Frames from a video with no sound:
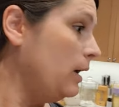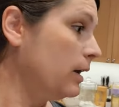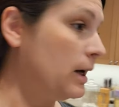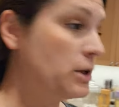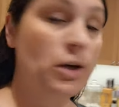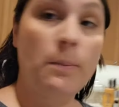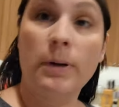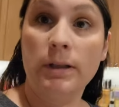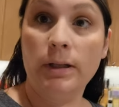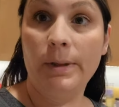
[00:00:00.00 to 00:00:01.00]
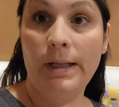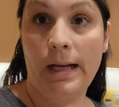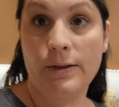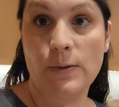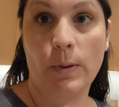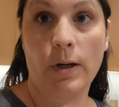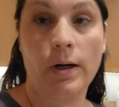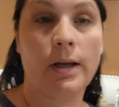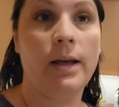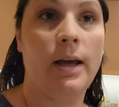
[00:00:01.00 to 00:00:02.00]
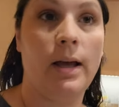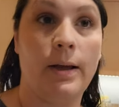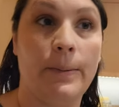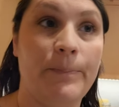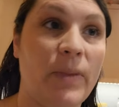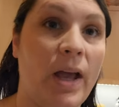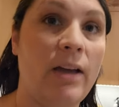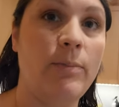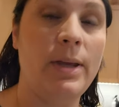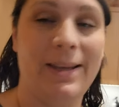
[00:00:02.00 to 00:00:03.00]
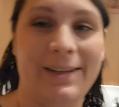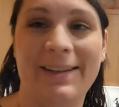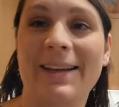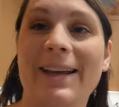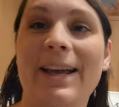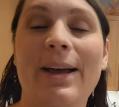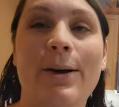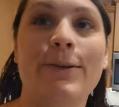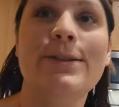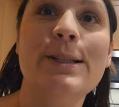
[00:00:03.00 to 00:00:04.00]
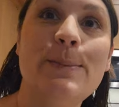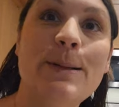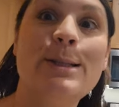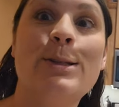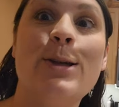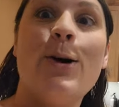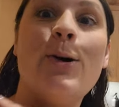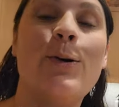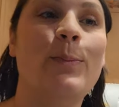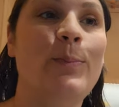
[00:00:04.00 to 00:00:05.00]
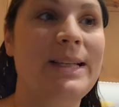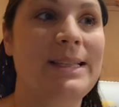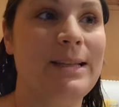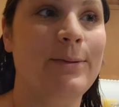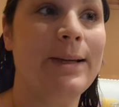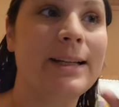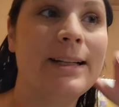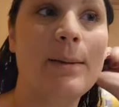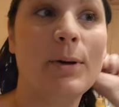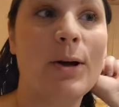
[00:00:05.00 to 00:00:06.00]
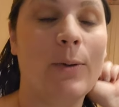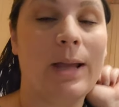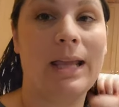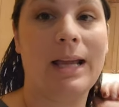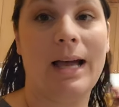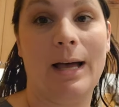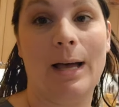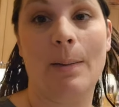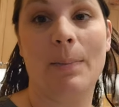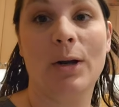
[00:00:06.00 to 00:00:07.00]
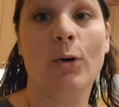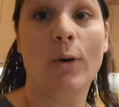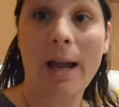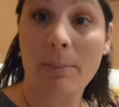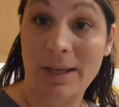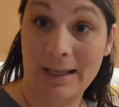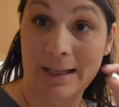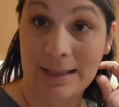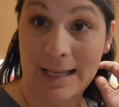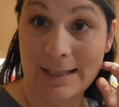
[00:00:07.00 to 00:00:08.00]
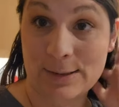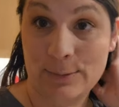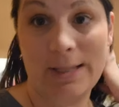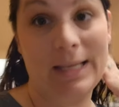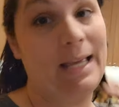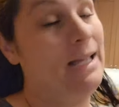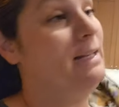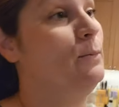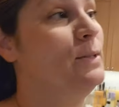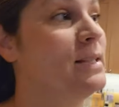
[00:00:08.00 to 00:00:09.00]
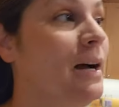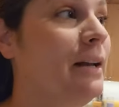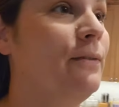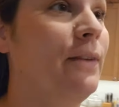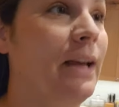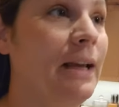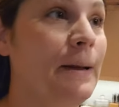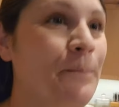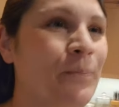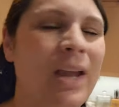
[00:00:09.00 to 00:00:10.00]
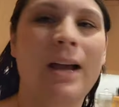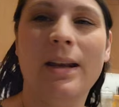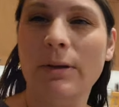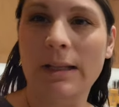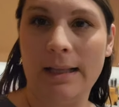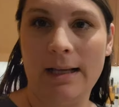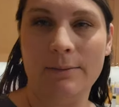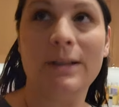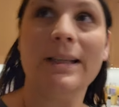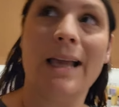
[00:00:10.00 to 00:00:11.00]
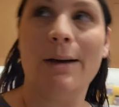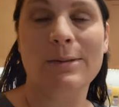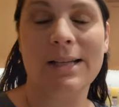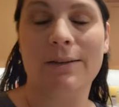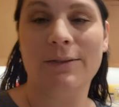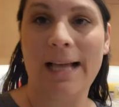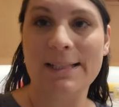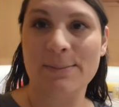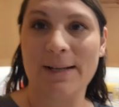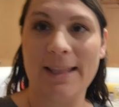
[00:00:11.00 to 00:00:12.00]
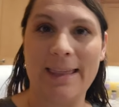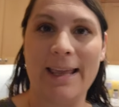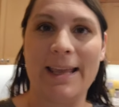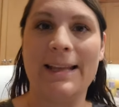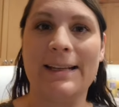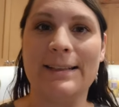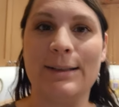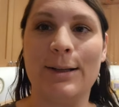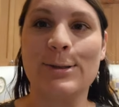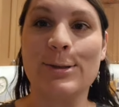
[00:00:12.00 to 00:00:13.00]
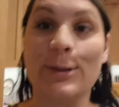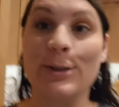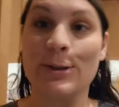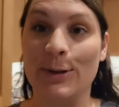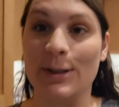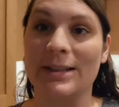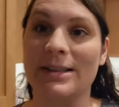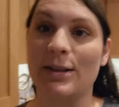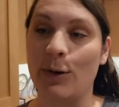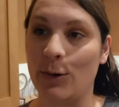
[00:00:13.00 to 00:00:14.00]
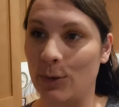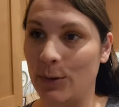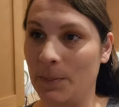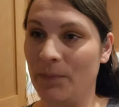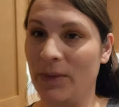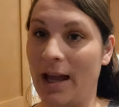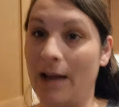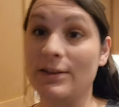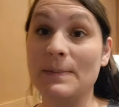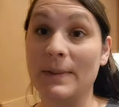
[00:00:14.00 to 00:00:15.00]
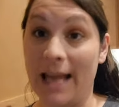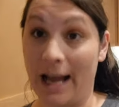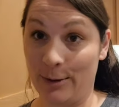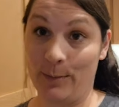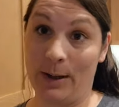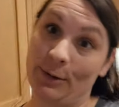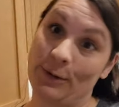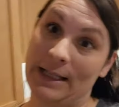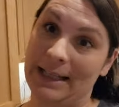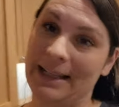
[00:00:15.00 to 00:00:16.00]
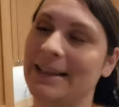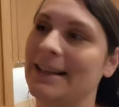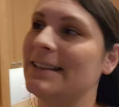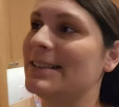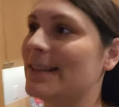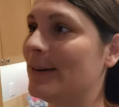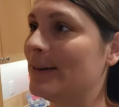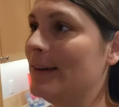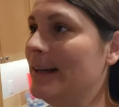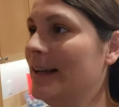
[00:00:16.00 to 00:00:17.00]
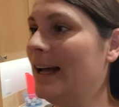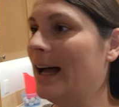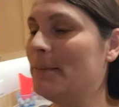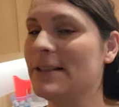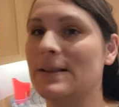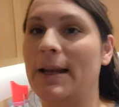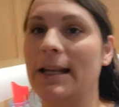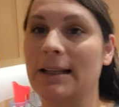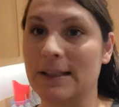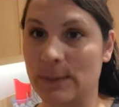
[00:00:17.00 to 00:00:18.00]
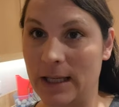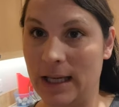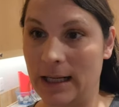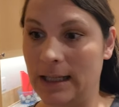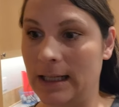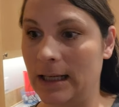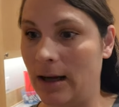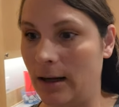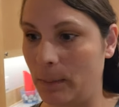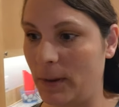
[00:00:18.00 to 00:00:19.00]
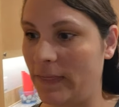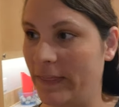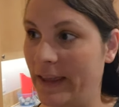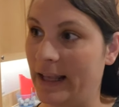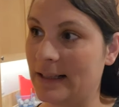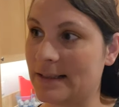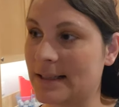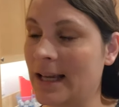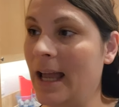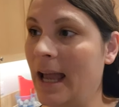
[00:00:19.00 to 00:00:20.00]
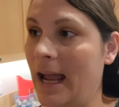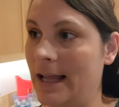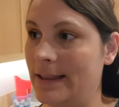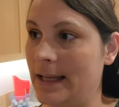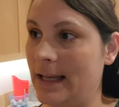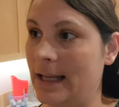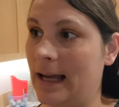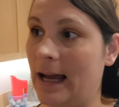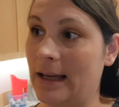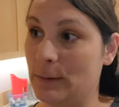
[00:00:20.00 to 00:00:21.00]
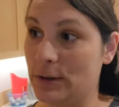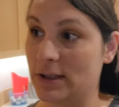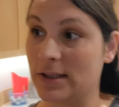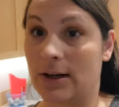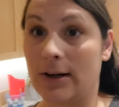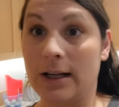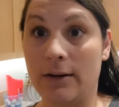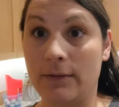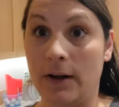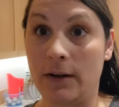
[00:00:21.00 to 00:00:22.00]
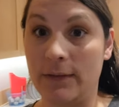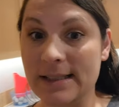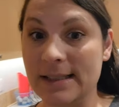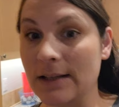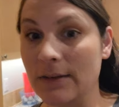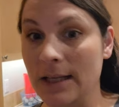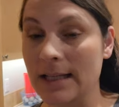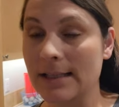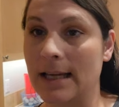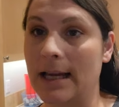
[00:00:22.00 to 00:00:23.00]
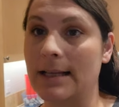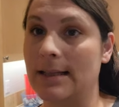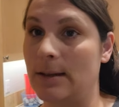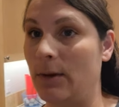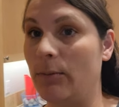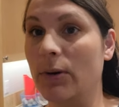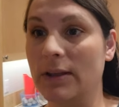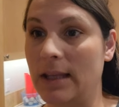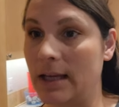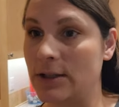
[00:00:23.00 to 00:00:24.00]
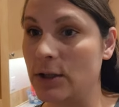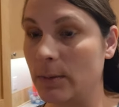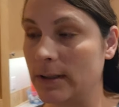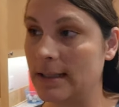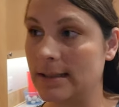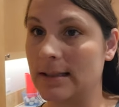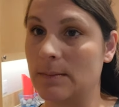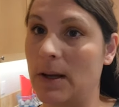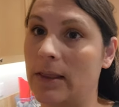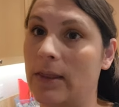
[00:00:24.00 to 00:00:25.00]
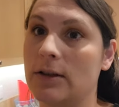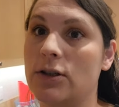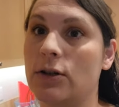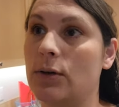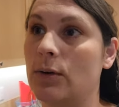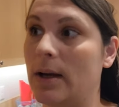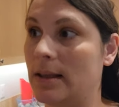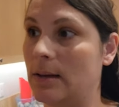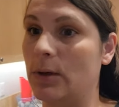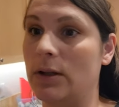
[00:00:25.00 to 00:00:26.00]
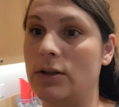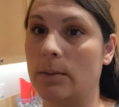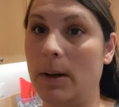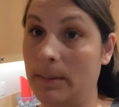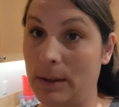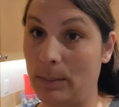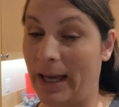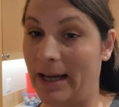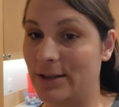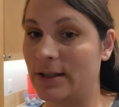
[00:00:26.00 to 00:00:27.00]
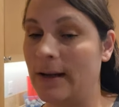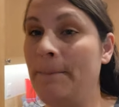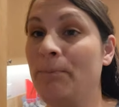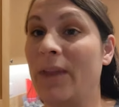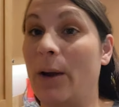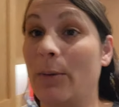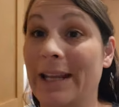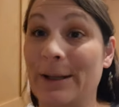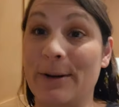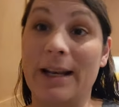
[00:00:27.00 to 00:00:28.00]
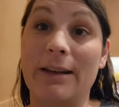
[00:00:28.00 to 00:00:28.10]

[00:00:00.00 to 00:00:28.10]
catch up on a little bit of housework. Um, I've been, we've just been so busy. We ended up going um, crabbing last weekend. It was kind of a, not really, well, yeah, it was kind of a last minute thing. And long story short, so I've just been out of my routine. And so I've been spending this week kind of getting caught up on things. And then we're just starting our fall festivities. Like I said, we have birthday, two birthdays this month, two, and then we do the pumpkin patch. And we're getting ready